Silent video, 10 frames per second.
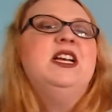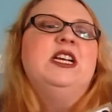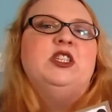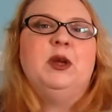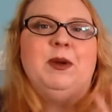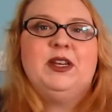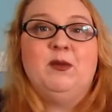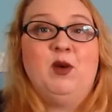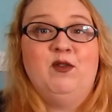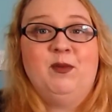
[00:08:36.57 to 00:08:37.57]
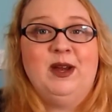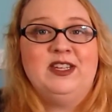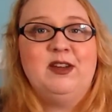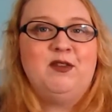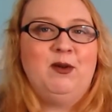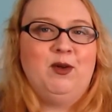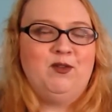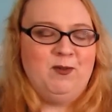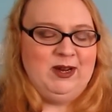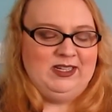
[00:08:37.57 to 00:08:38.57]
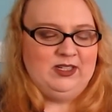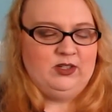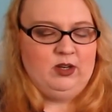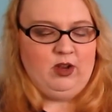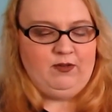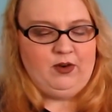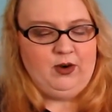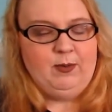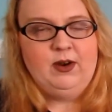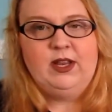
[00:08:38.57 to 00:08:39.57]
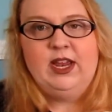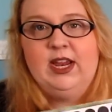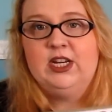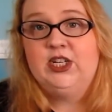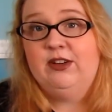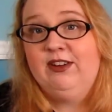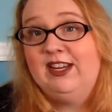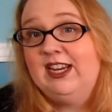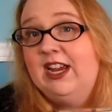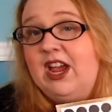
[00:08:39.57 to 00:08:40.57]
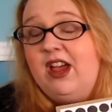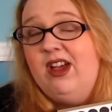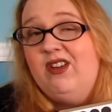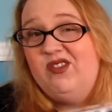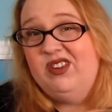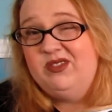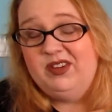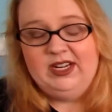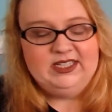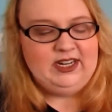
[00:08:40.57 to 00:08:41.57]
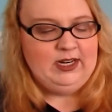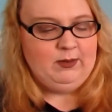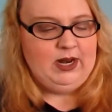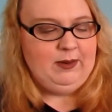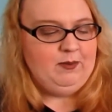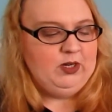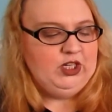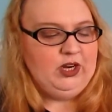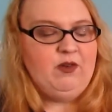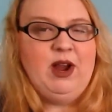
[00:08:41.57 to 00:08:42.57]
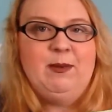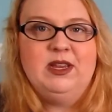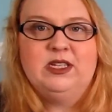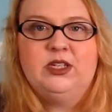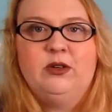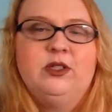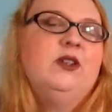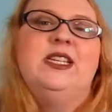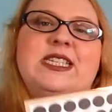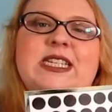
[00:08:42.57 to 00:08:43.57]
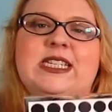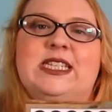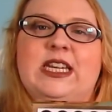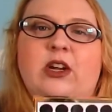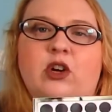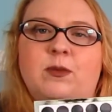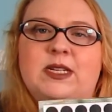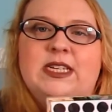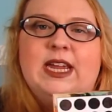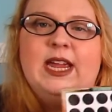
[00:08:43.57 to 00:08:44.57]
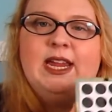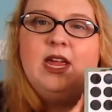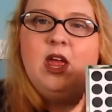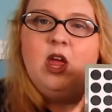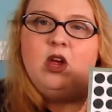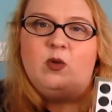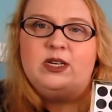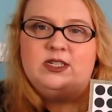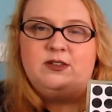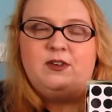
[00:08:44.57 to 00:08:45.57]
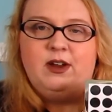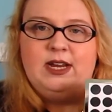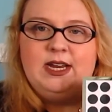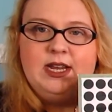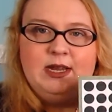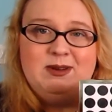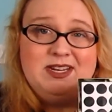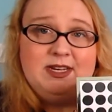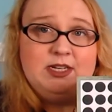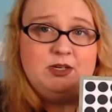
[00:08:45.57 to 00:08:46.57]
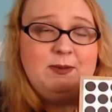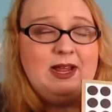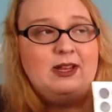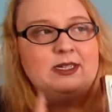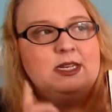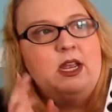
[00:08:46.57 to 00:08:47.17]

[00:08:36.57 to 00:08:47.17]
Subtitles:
So I picked up one for myself and one for my sister-in-law for her birthday, and she was really excited when she unwrapped this too. So this is the Urban Decay Gwen Stefani limited edition palette.